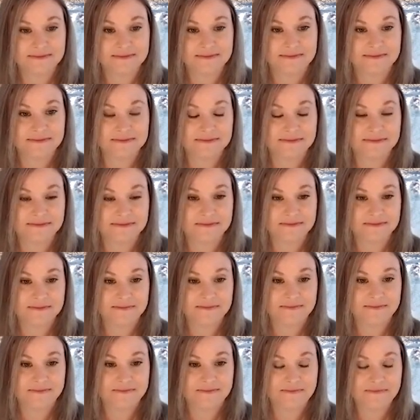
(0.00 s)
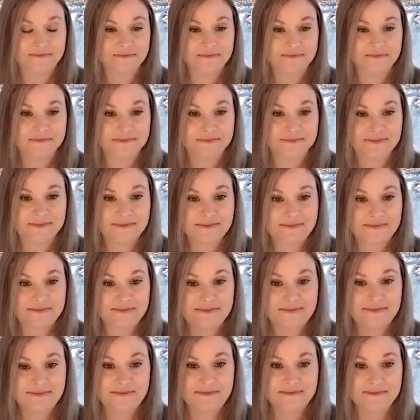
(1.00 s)

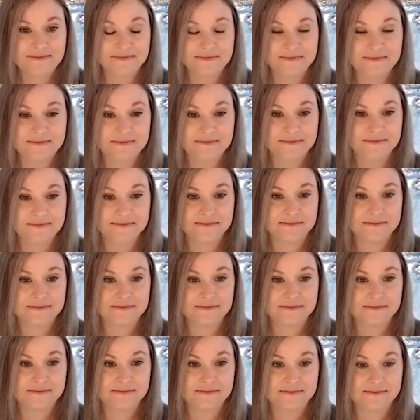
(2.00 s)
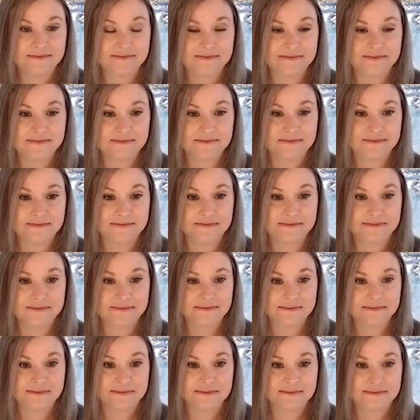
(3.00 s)

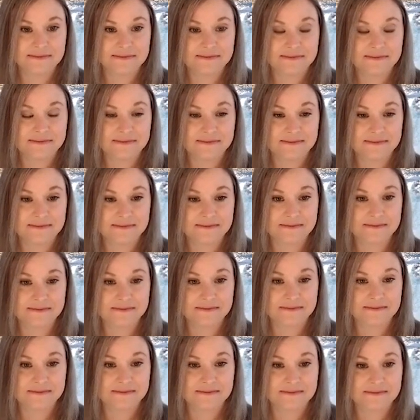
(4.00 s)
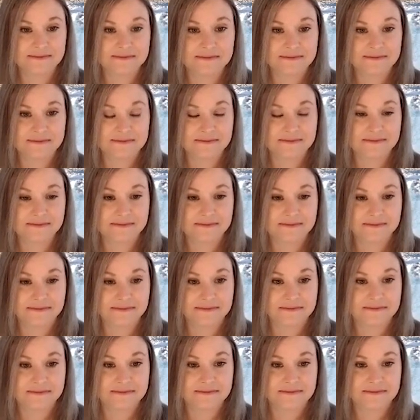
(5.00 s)
(silent)